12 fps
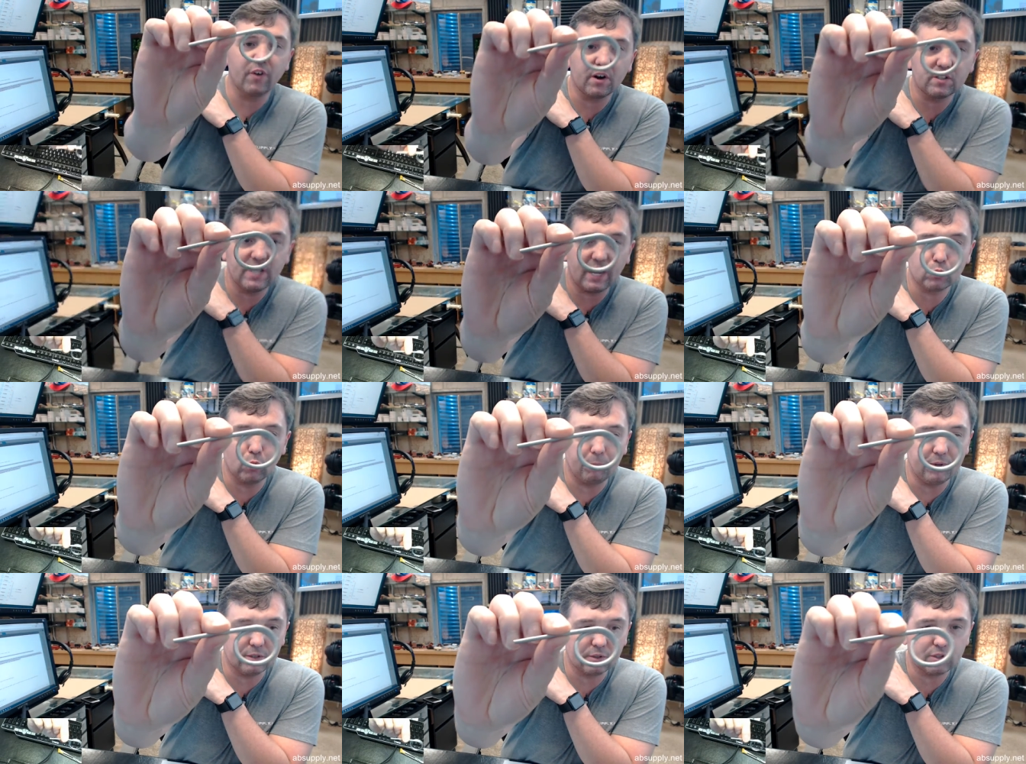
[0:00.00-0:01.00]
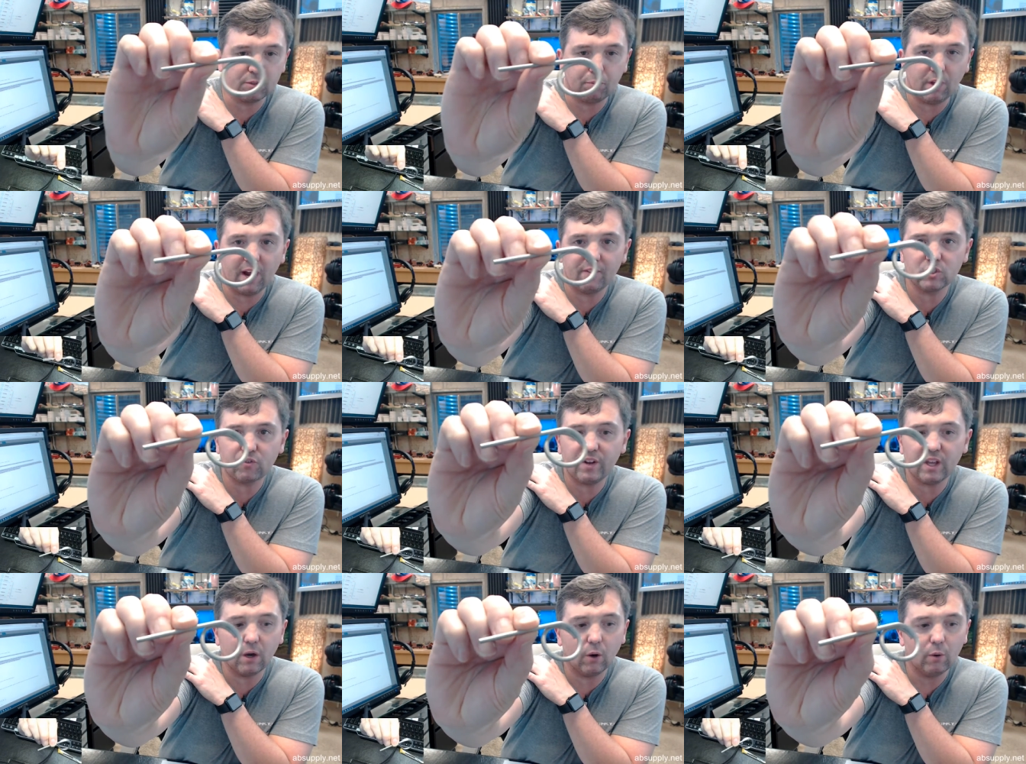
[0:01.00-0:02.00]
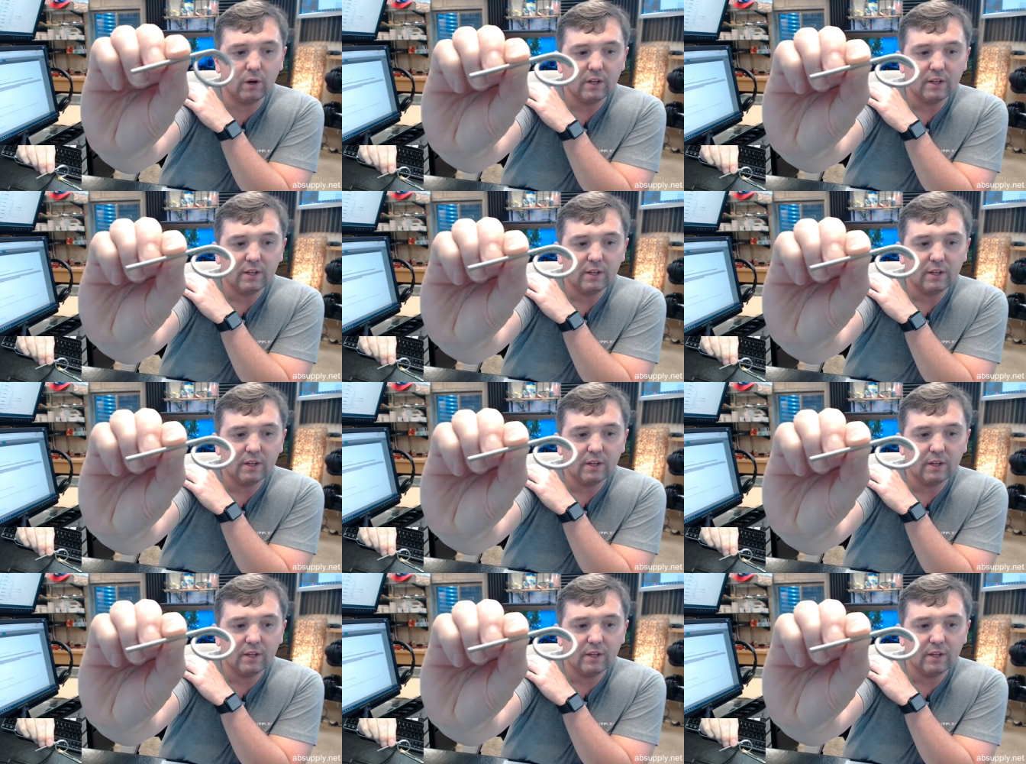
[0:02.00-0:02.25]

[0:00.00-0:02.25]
Architectural Builder Supply, and this video